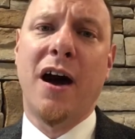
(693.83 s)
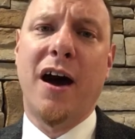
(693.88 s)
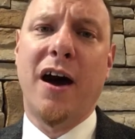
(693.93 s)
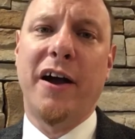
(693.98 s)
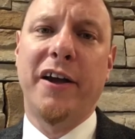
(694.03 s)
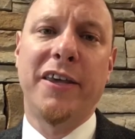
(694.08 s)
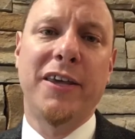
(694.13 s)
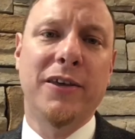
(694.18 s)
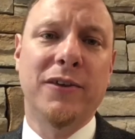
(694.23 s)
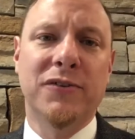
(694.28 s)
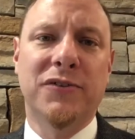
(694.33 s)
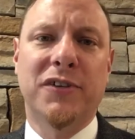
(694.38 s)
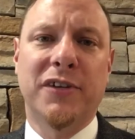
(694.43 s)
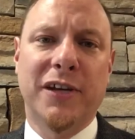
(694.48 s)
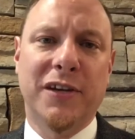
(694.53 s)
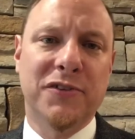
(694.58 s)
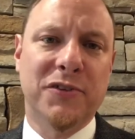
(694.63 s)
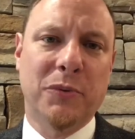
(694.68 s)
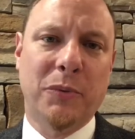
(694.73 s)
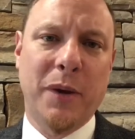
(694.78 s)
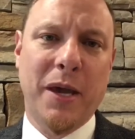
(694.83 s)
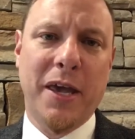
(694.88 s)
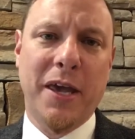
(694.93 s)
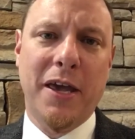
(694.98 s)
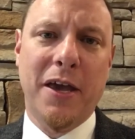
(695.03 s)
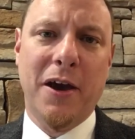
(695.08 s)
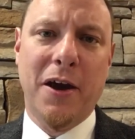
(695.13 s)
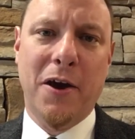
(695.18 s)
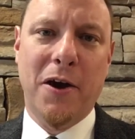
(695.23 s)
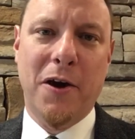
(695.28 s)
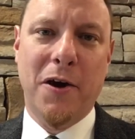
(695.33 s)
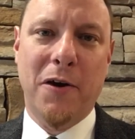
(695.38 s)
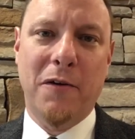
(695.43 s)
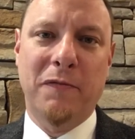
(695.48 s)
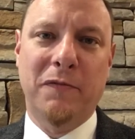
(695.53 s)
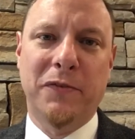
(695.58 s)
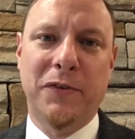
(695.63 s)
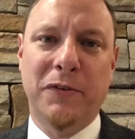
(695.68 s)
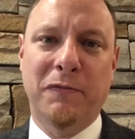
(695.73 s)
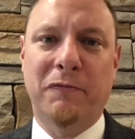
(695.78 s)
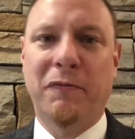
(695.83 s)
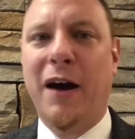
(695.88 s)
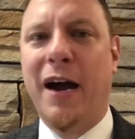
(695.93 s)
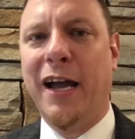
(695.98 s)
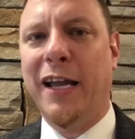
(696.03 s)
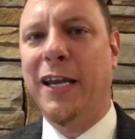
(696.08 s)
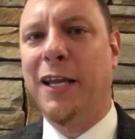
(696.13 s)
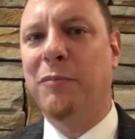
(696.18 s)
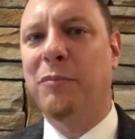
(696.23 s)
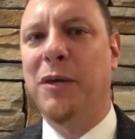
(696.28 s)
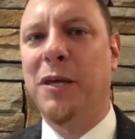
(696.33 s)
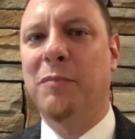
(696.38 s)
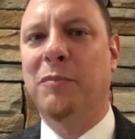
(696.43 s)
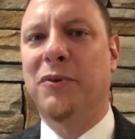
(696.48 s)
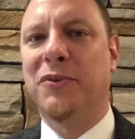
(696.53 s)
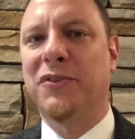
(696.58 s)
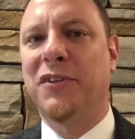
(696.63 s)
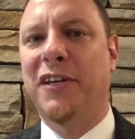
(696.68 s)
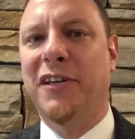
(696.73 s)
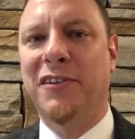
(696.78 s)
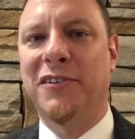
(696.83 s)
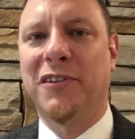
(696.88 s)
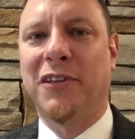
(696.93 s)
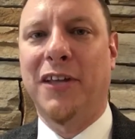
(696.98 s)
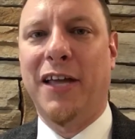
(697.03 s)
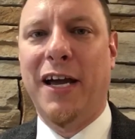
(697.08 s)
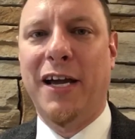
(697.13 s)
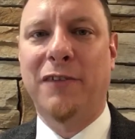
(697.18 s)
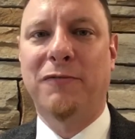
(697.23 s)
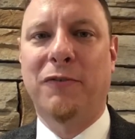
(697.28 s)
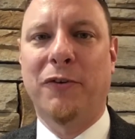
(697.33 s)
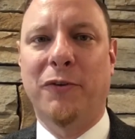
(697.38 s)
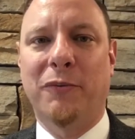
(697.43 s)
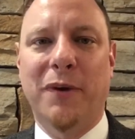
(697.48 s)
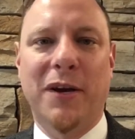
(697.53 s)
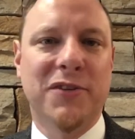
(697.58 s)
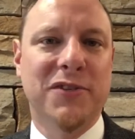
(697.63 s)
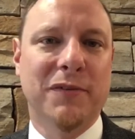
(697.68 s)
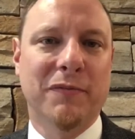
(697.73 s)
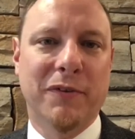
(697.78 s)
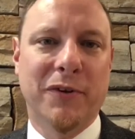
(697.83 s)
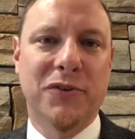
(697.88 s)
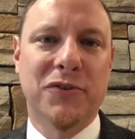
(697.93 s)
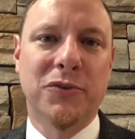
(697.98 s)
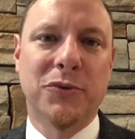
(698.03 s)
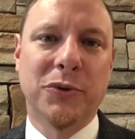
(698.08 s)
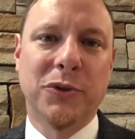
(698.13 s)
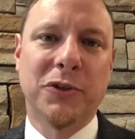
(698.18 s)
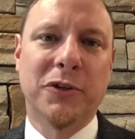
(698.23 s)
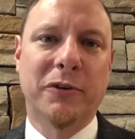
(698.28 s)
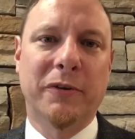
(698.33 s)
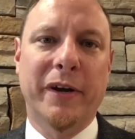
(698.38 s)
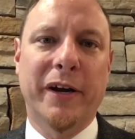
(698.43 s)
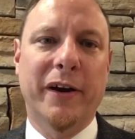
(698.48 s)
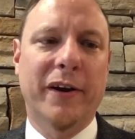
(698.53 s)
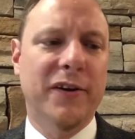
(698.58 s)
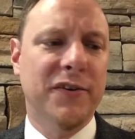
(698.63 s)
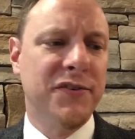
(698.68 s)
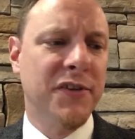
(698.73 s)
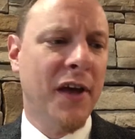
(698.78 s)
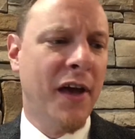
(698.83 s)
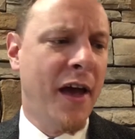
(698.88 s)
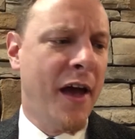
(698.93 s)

He used it as a way of defining people's intellect for the rest of their school careers.